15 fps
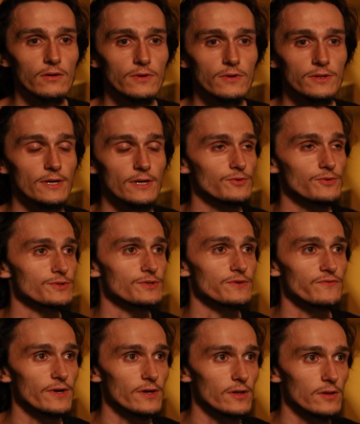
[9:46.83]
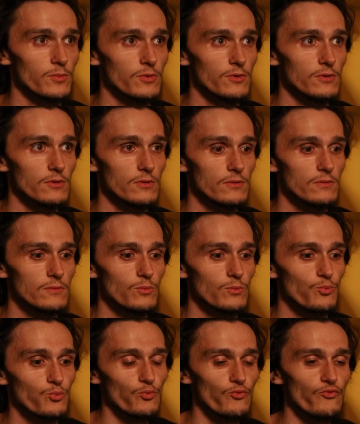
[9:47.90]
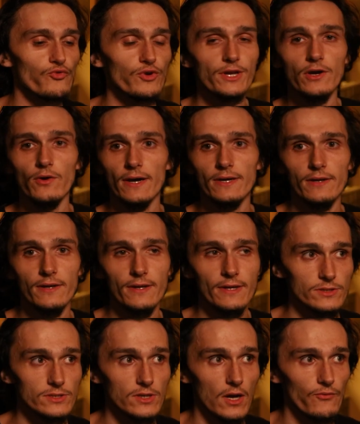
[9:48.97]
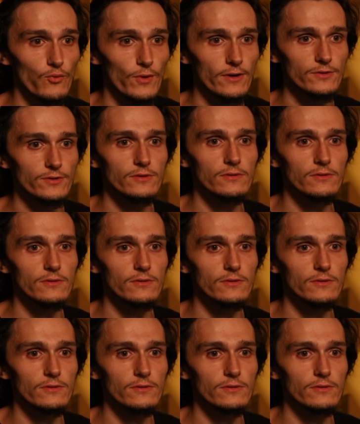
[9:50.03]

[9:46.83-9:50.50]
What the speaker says: Delta's available video editing softwares.